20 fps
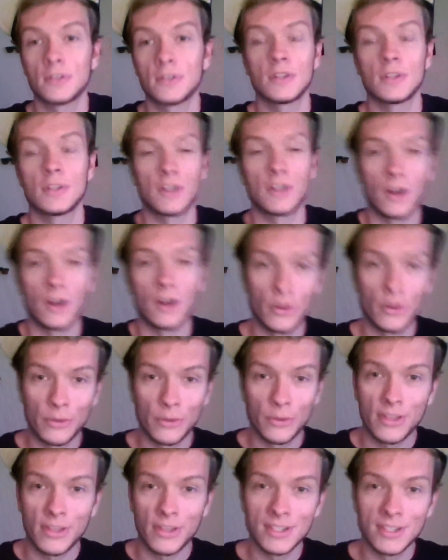other
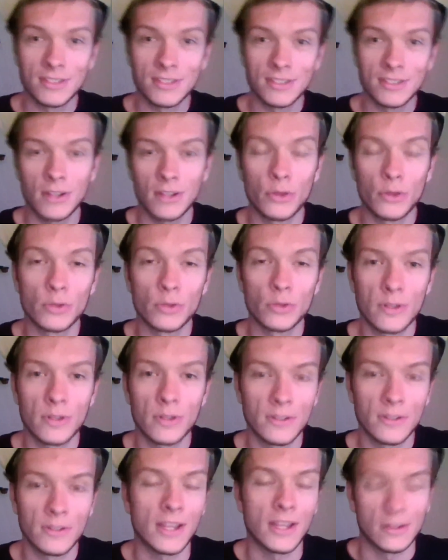things. I
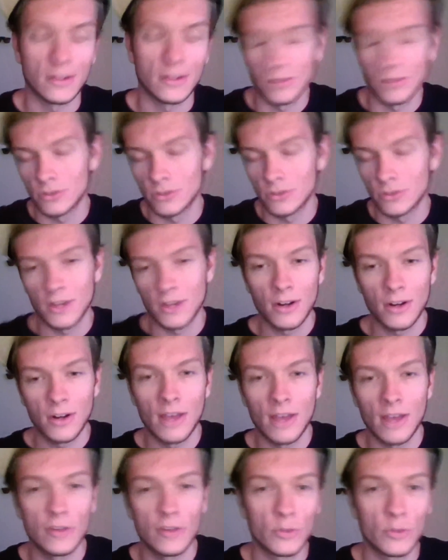don't have any
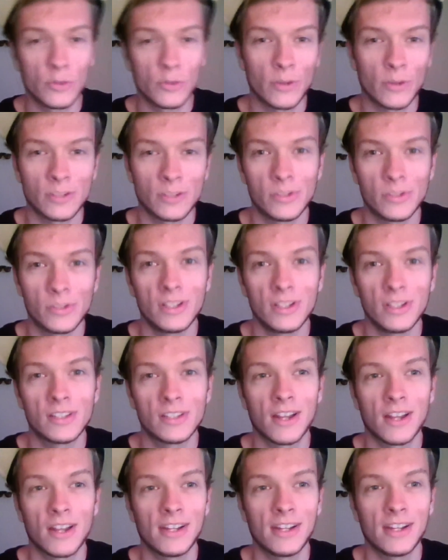responsibilities that I
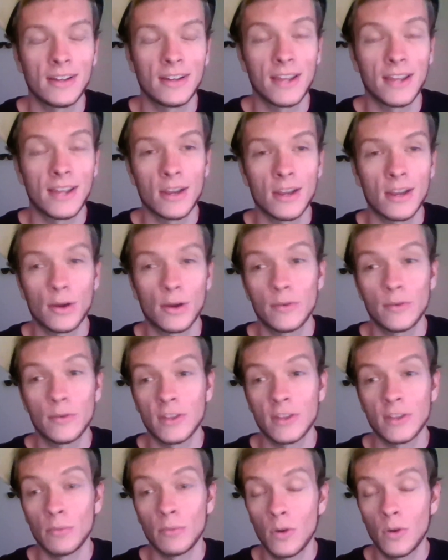need to take care of at the
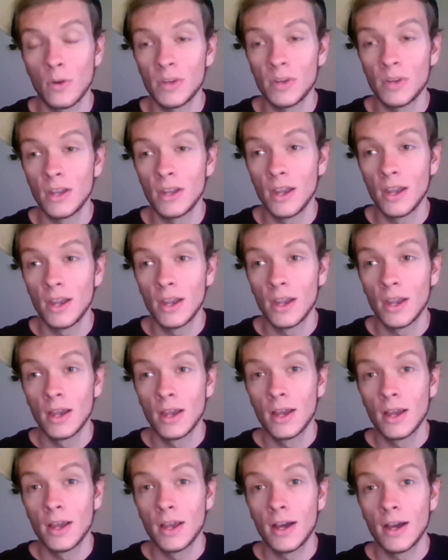moment.
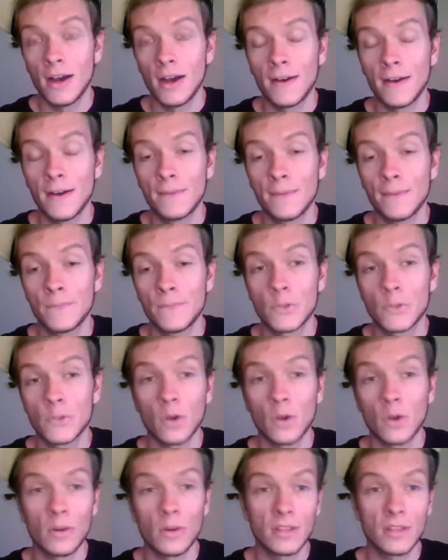So I want
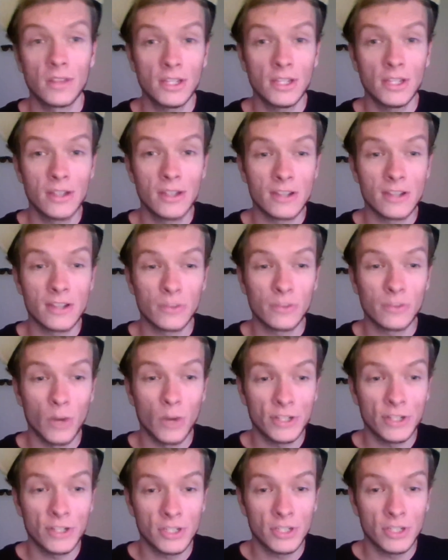to thank you guys for
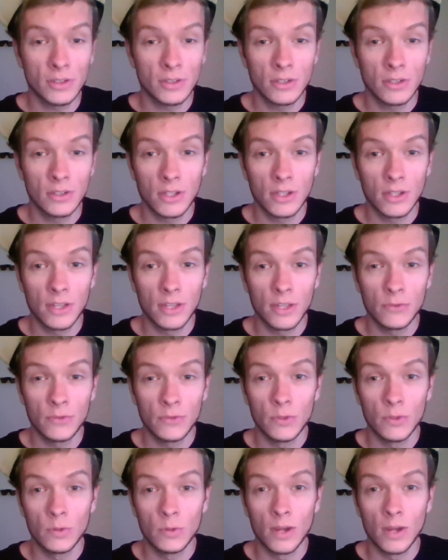watching. If you
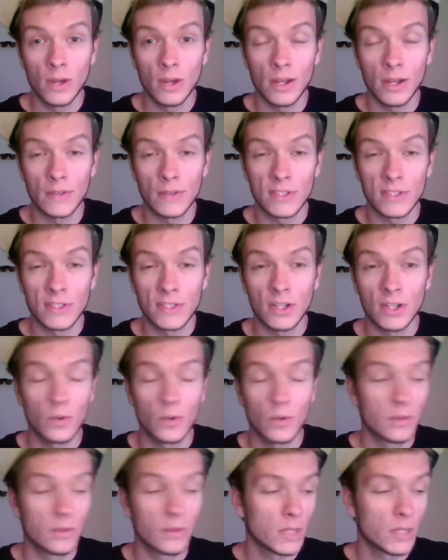have stuck with
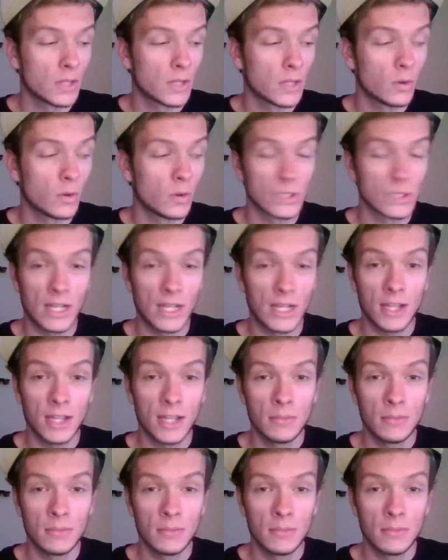it the whole time,